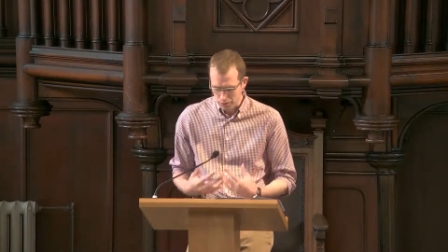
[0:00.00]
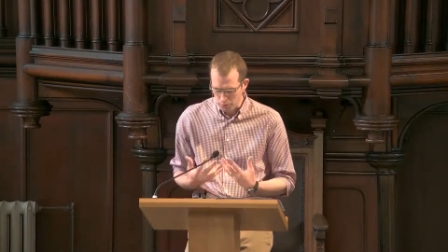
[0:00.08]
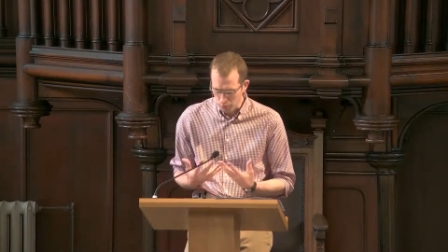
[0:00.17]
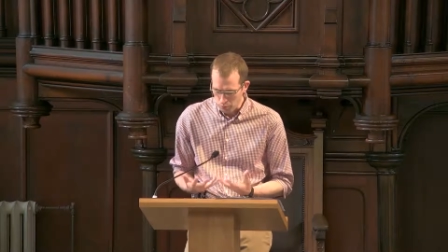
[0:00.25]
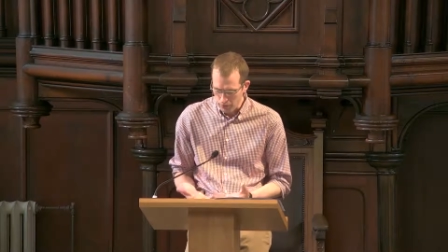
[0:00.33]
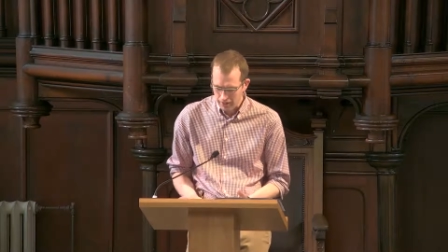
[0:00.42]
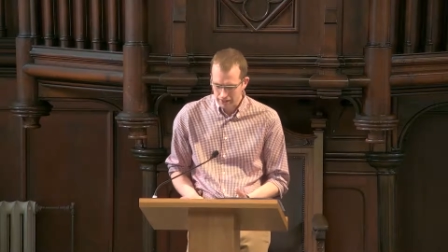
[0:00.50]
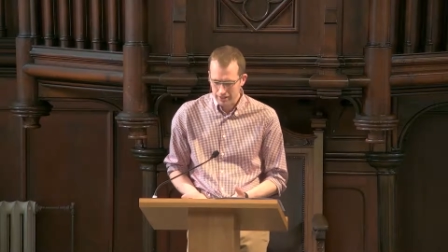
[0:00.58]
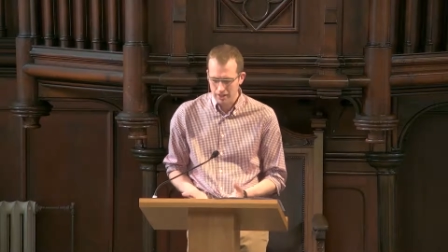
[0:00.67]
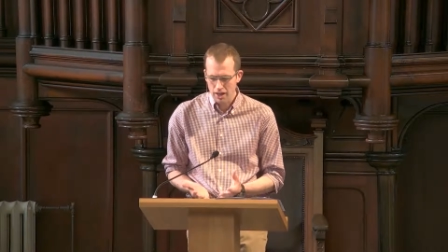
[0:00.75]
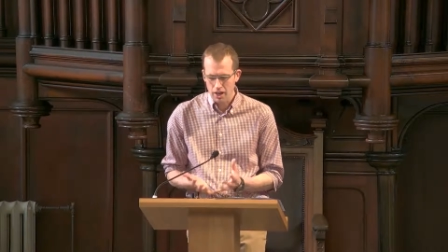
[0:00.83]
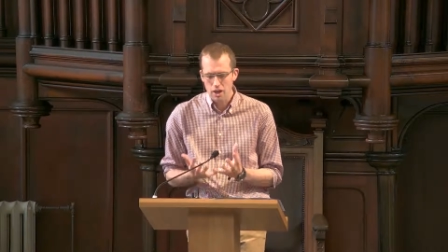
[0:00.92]
your
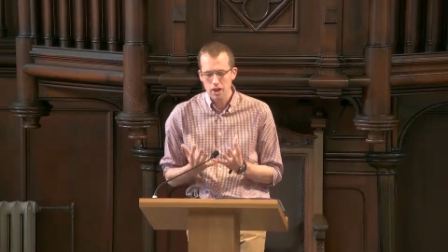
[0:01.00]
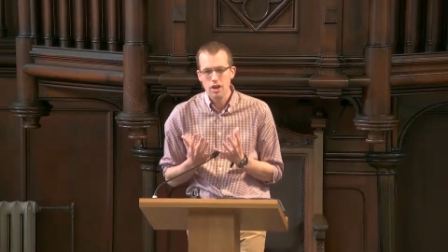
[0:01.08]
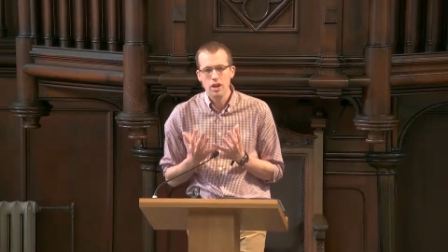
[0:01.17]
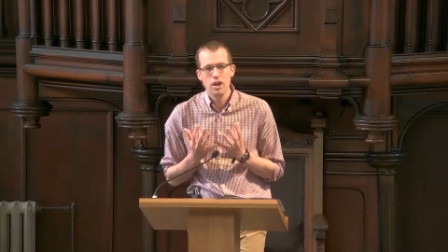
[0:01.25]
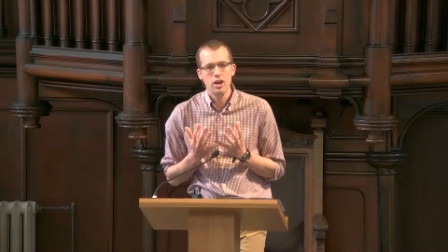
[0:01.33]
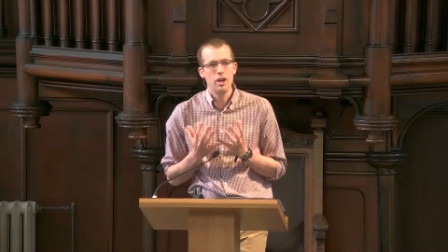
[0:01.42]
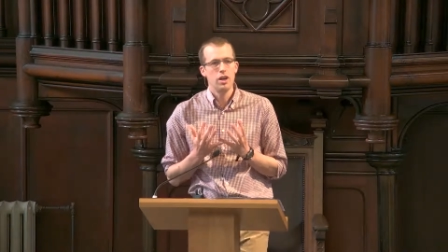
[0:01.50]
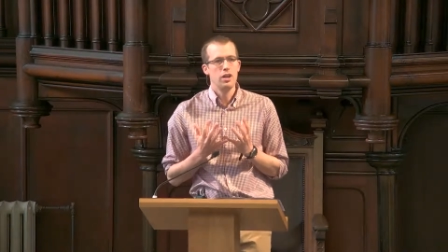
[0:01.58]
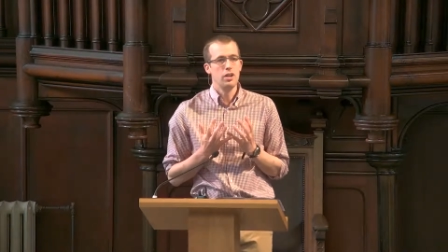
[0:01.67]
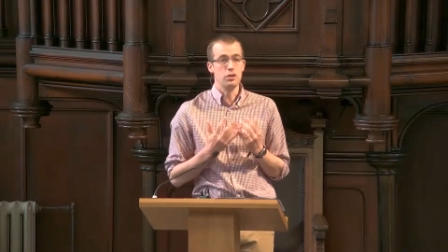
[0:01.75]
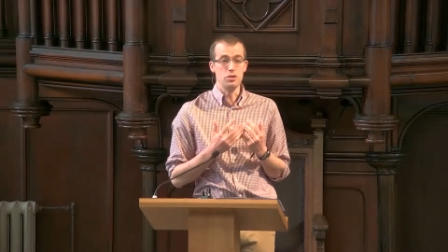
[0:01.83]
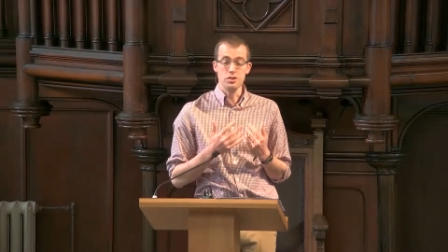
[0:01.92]
work,
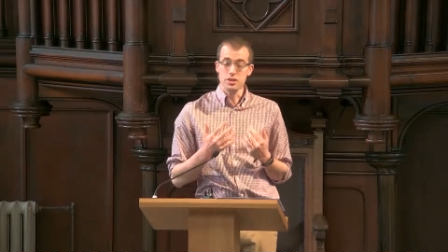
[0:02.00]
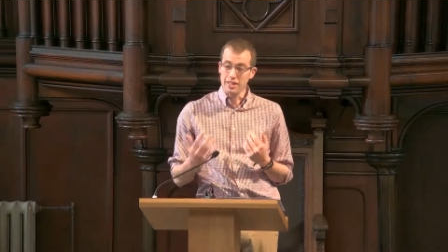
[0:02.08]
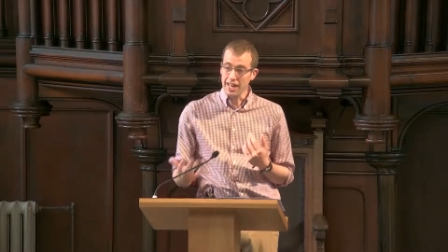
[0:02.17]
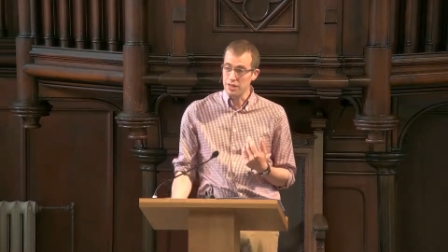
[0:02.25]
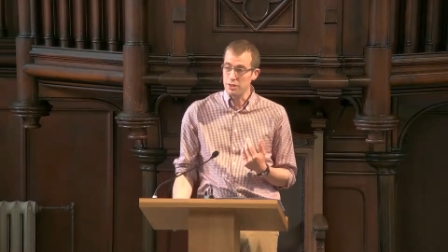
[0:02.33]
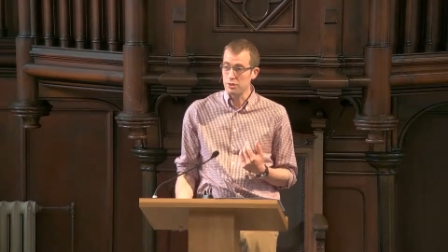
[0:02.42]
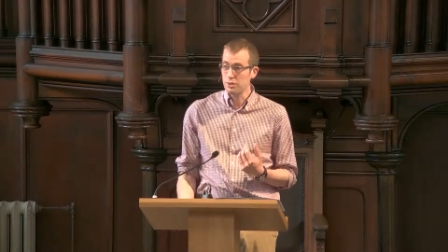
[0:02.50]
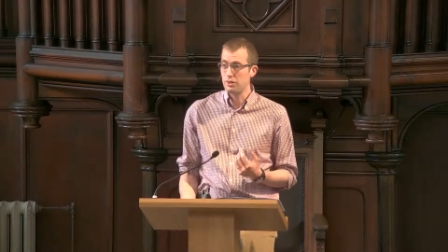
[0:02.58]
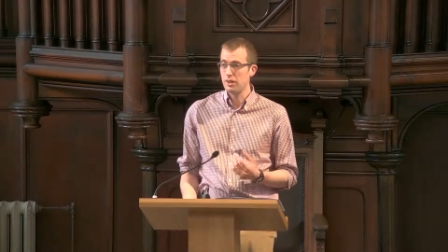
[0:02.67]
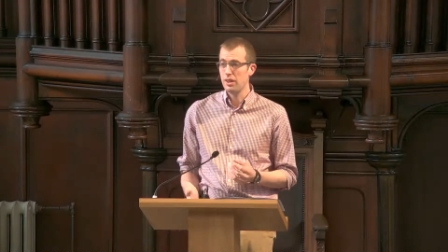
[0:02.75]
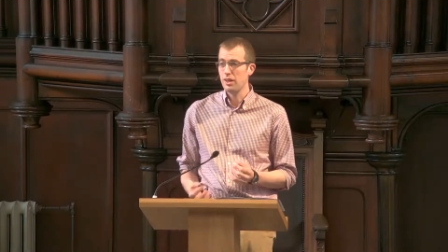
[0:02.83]
your schedule,